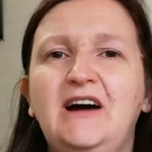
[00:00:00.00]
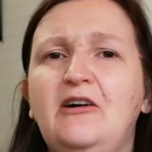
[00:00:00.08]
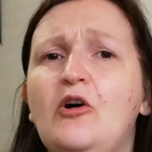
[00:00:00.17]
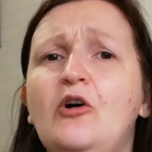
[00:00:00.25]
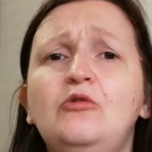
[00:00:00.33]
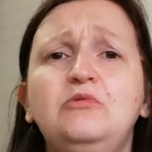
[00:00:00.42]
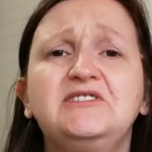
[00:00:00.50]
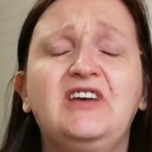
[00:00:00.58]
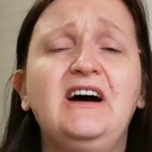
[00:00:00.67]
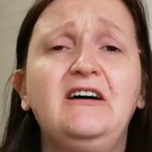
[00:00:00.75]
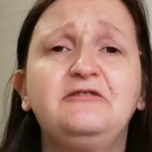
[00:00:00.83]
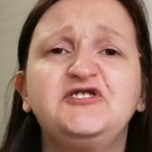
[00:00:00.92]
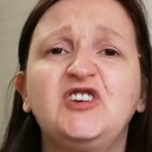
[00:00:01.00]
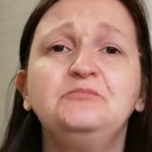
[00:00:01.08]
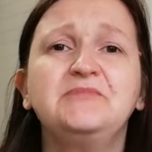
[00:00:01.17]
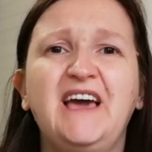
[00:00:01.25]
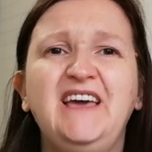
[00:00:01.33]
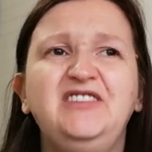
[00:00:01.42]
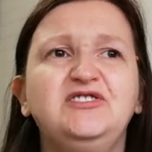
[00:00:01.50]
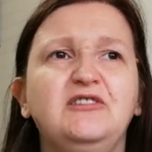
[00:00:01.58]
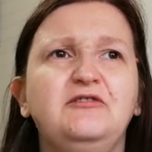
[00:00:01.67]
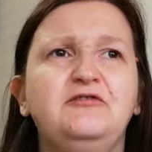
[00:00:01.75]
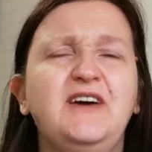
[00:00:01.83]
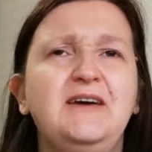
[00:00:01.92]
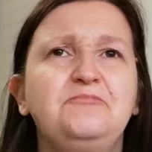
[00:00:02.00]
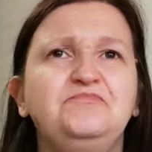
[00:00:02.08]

I always have some kind of